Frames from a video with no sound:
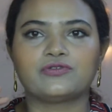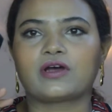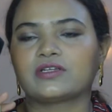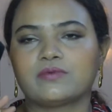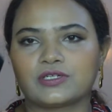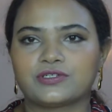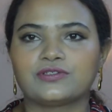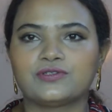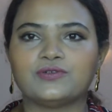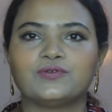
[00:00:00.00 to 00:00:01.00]
are the
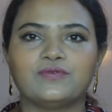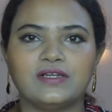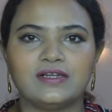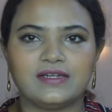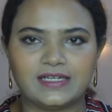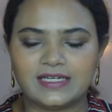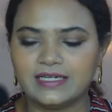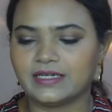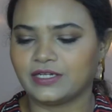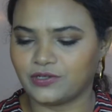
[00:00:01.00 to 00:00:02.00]
brushes you will need
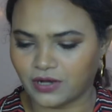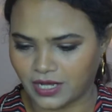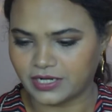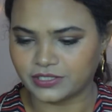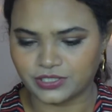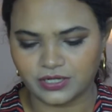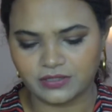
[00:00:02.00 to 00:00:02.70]
in your collection.